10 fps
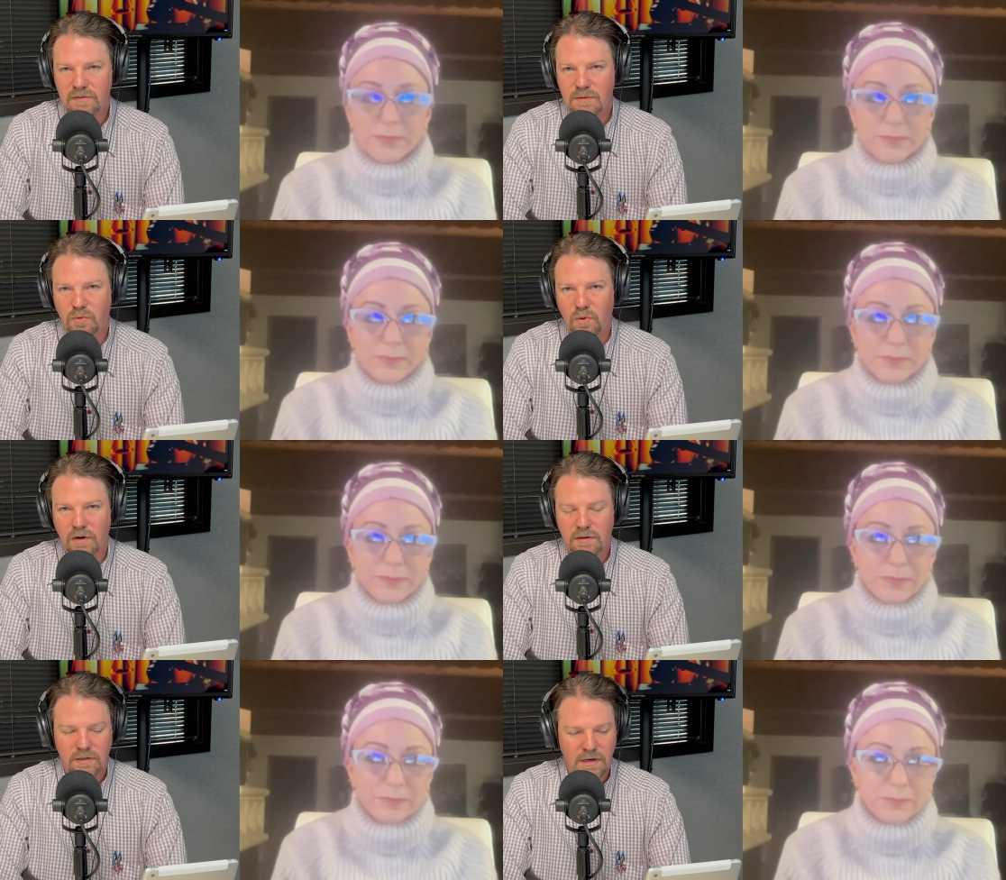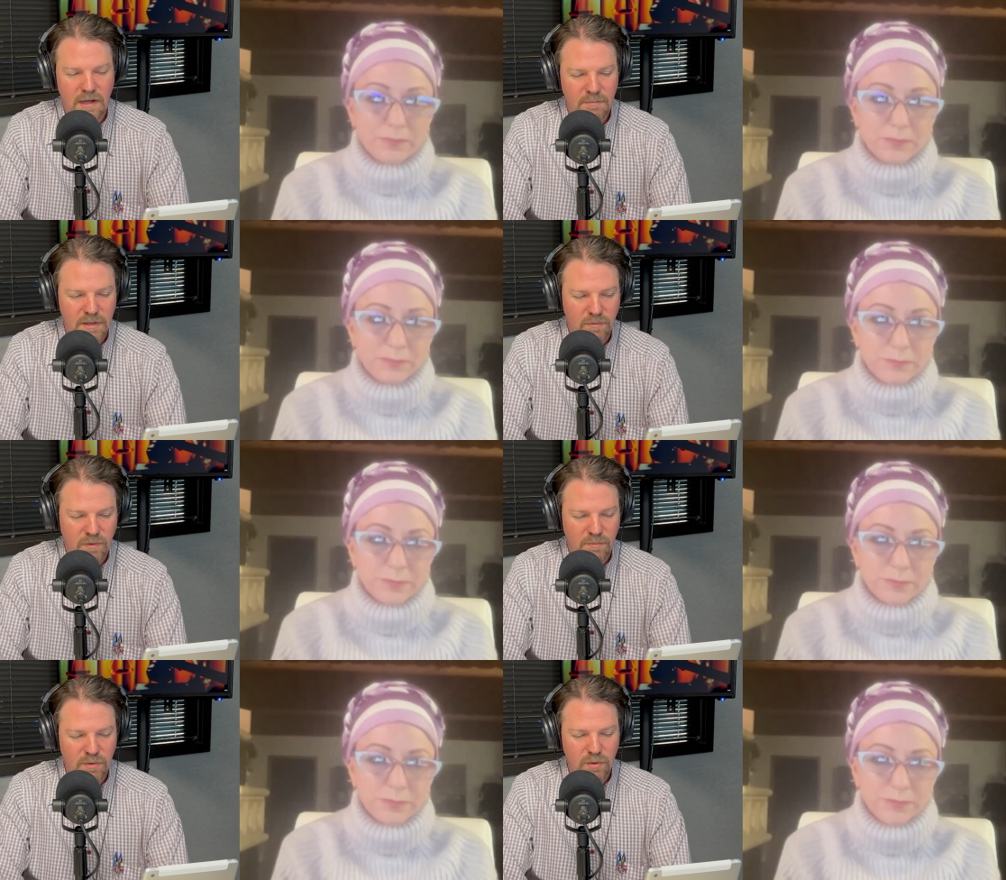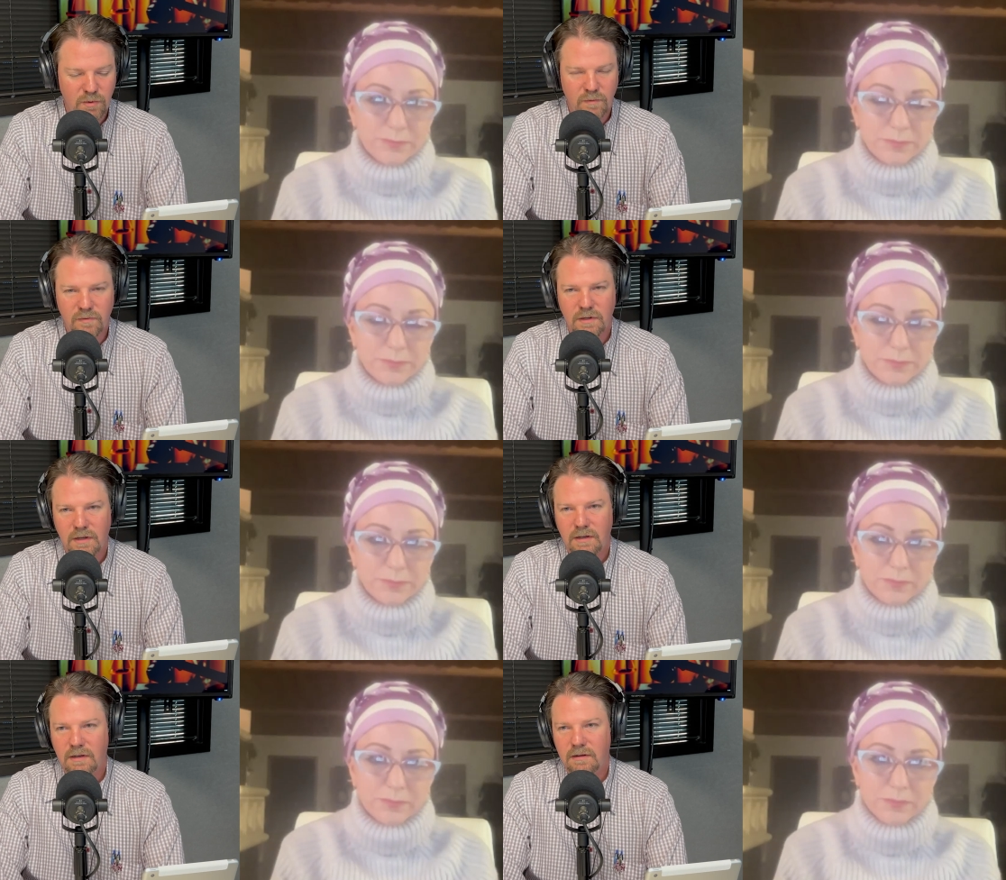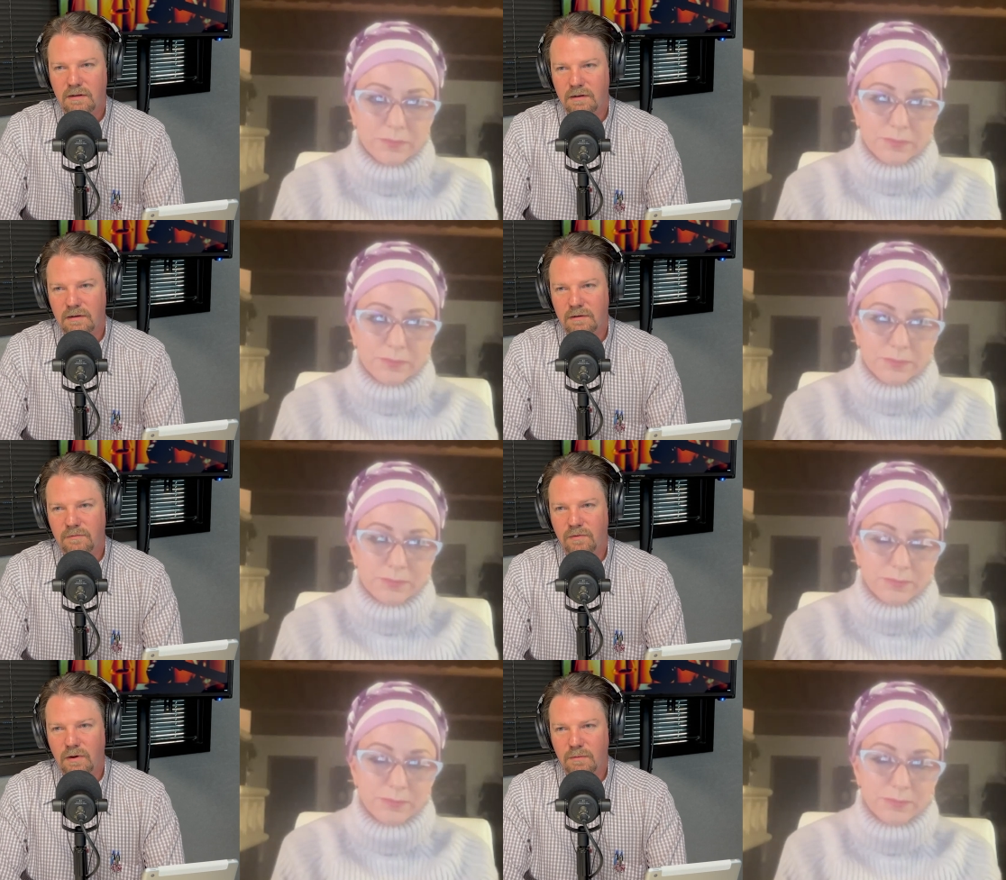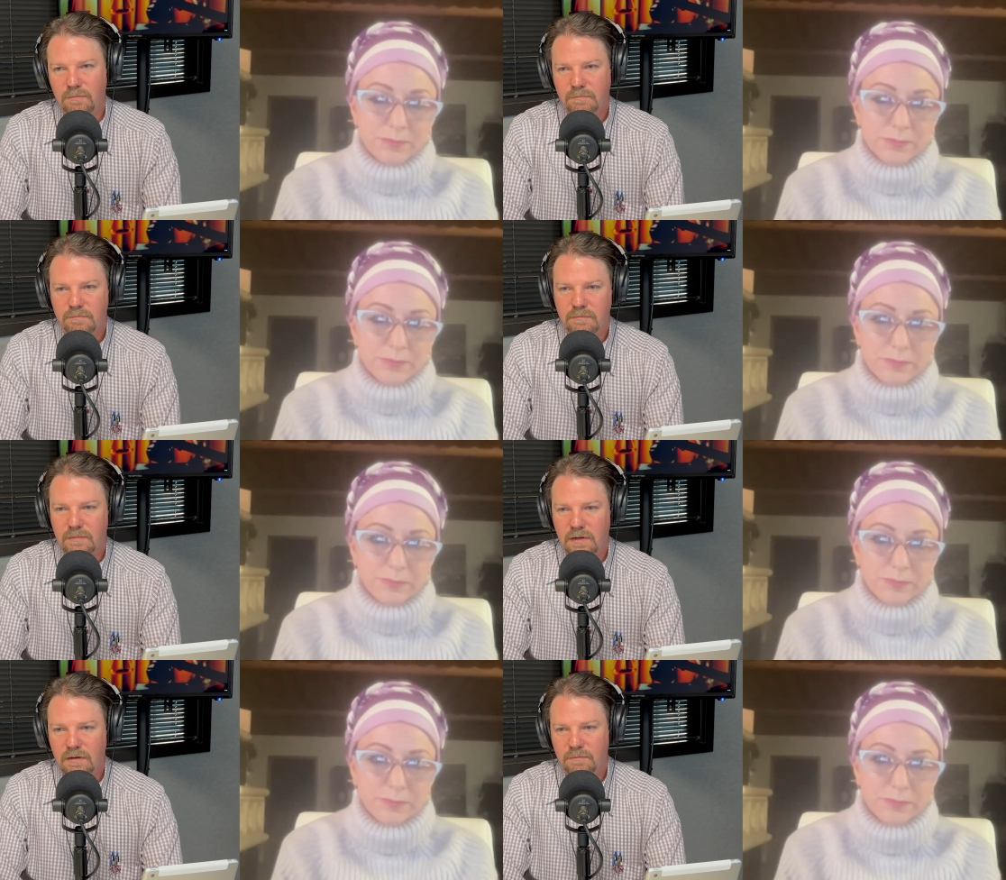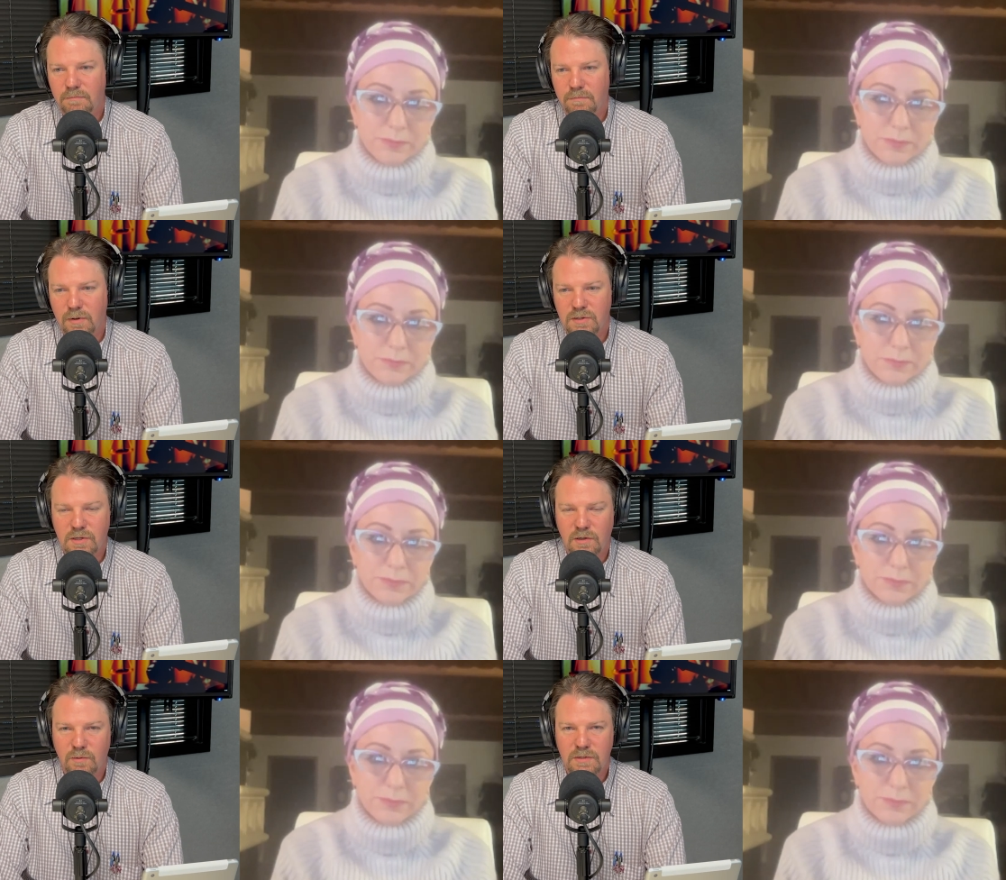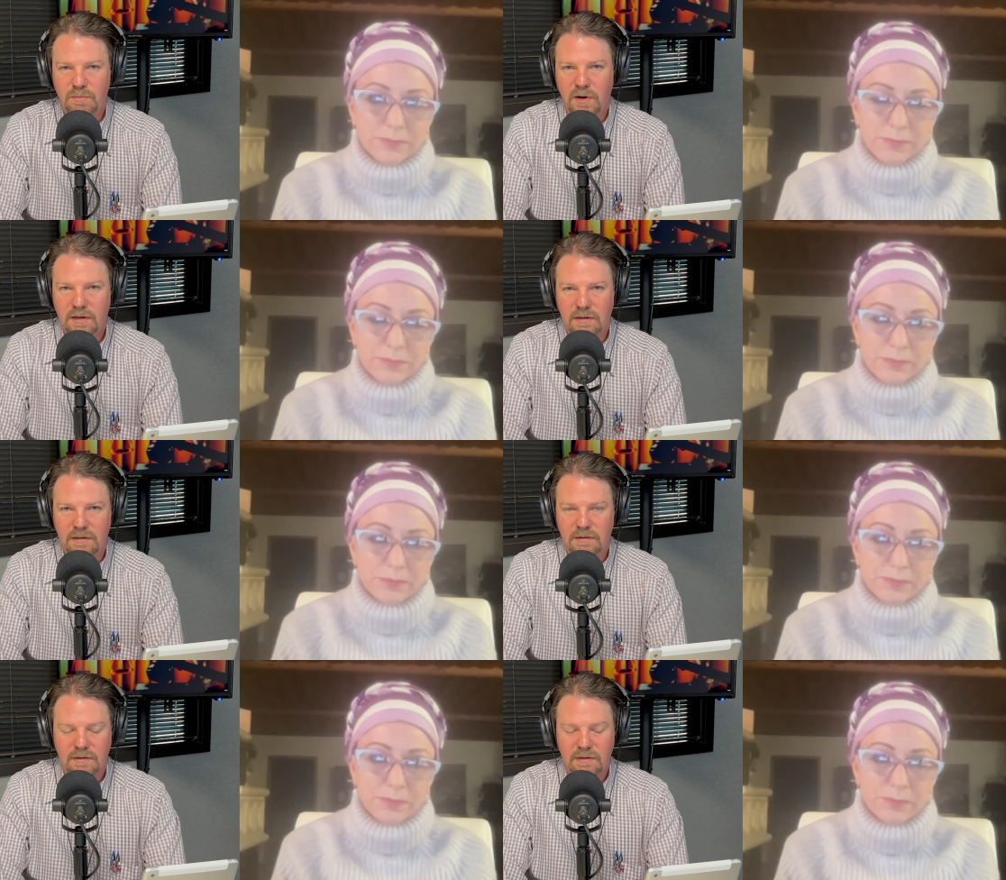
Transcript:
Speaker 1: support could not be removed uh, from a person who was pregnant.